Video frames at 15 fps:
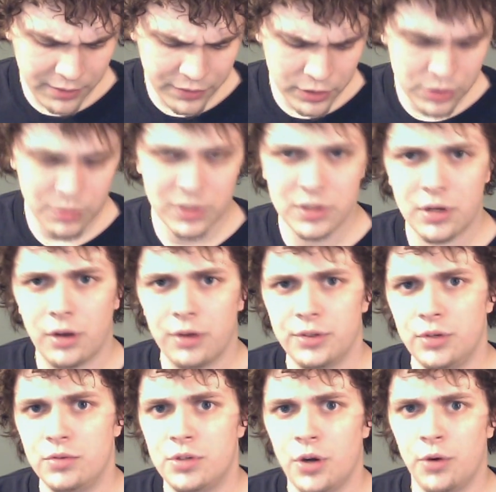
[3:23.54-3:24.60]
The first one is
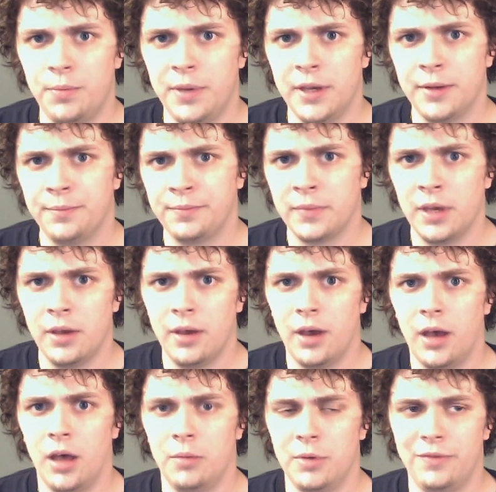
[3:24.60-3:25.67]
called Utopia.
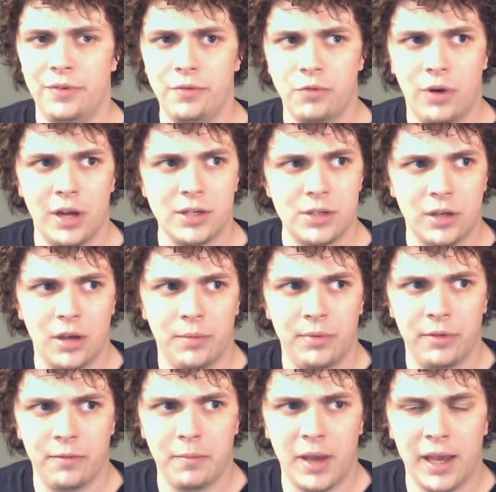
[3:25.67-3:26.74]
If you've watched a
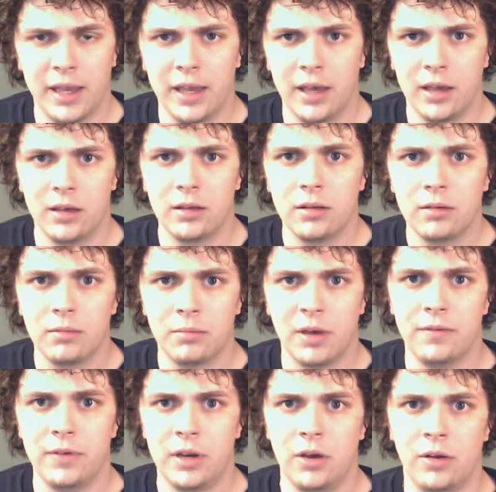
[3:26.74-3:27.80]
couple of my
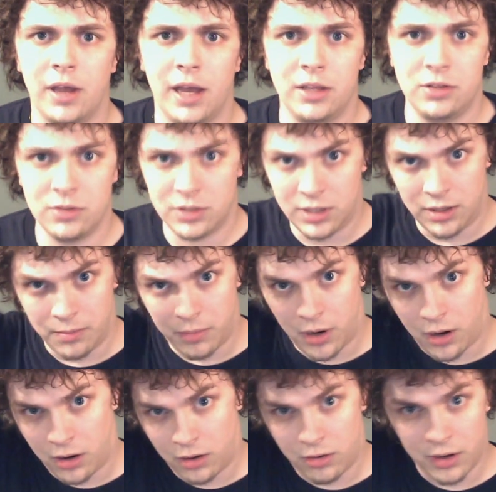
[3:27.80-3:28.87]
my video guides, you'll see a
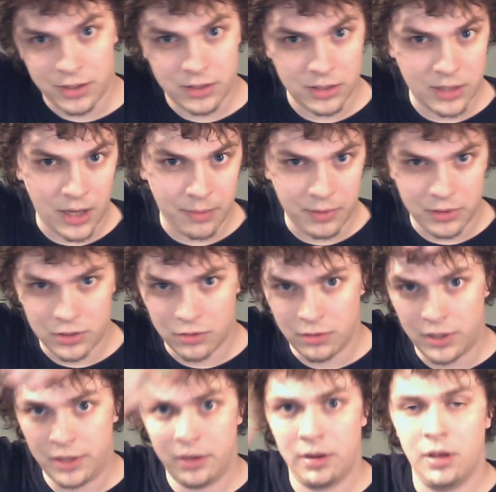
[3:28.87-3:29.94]
bar across the top of the
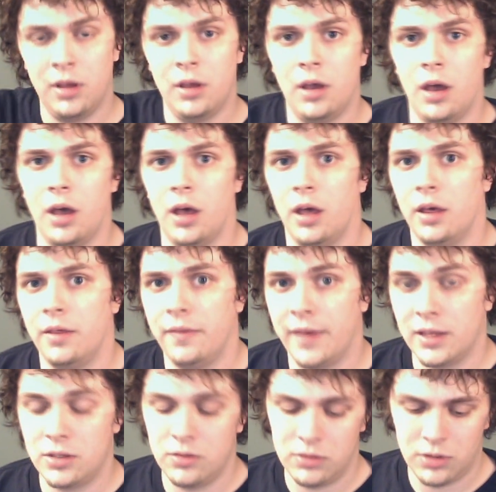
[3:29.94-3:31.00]
screen.
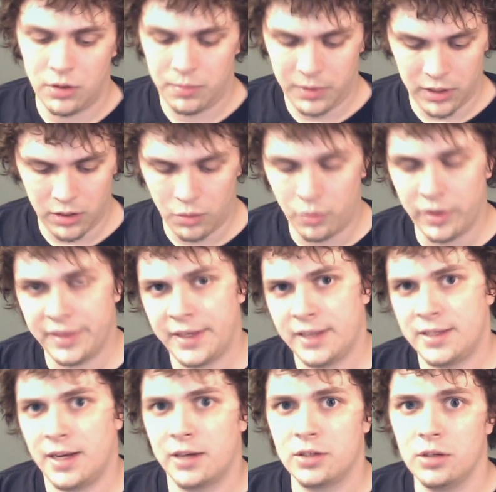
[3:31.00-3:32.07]
That's Utopia. What
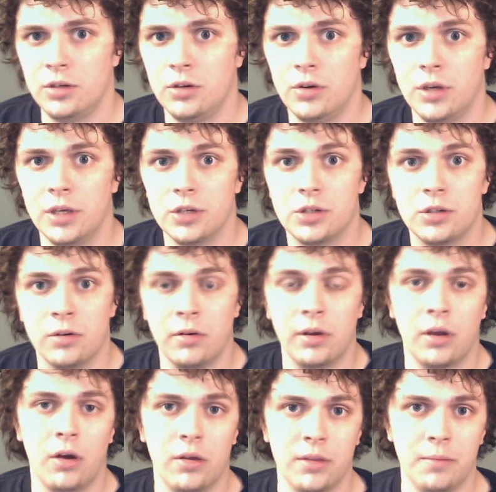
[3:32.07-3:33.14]
that's actually doing is
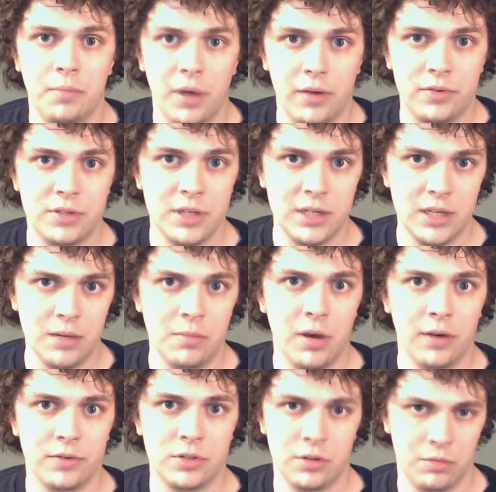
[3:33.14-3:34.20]
showing all the buffs and
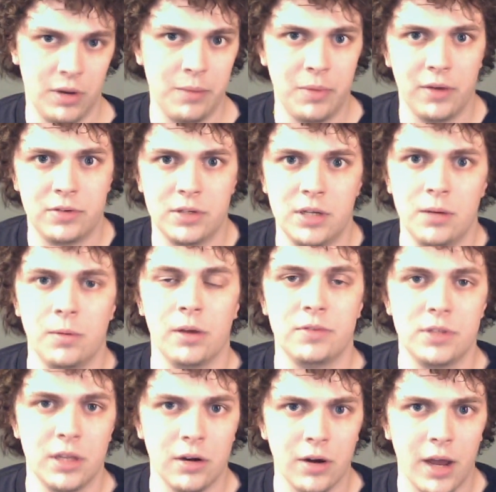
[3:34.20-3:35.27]
debuffs, the raid buffs and
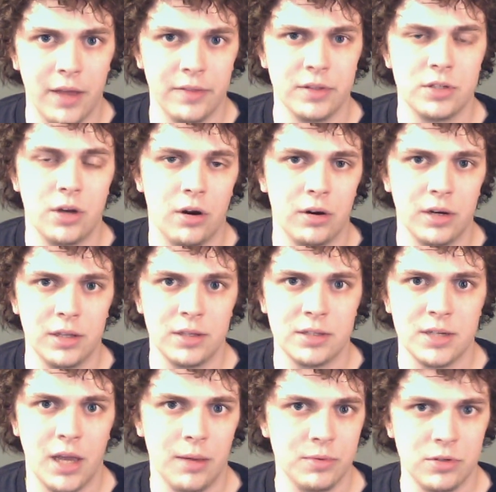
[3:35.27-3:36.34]
debuffs that are on the target at
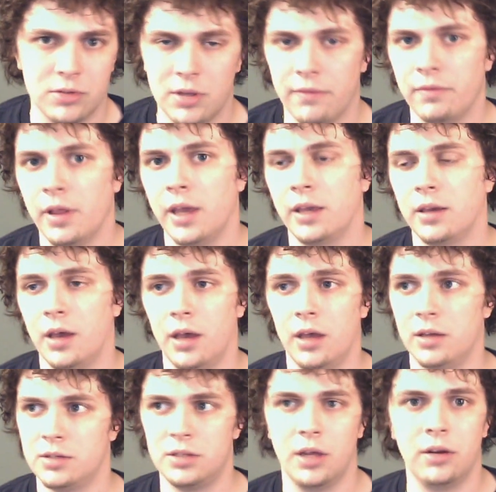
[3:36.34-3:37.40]
the time. So stuff like
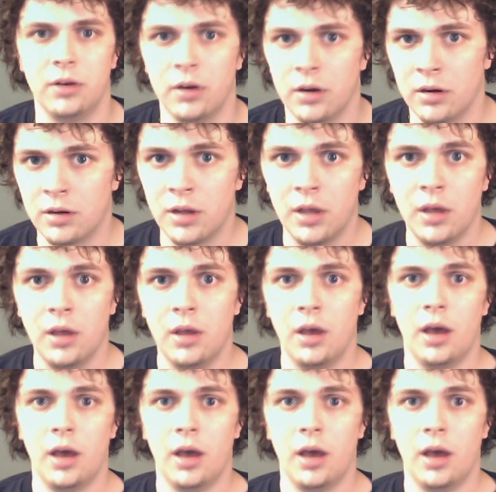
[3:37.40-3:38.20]
Sunder,